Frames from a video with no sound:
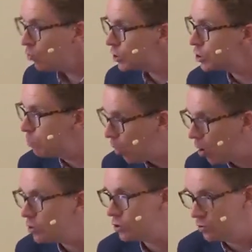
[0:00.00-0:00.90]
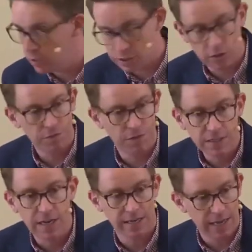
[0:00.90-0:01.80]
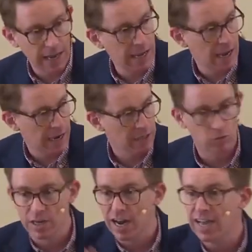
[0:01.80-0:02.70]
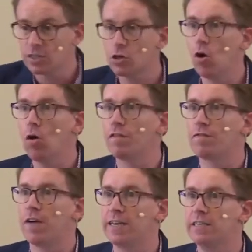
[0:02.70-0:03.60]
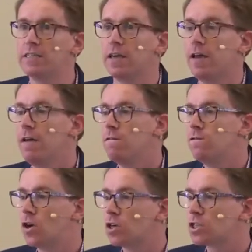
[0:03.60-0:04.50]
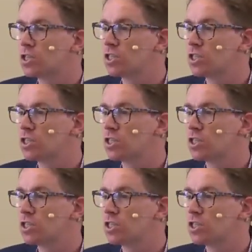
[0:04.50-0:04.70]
responds to this defeat at Ai. So, can I ask you all to find verse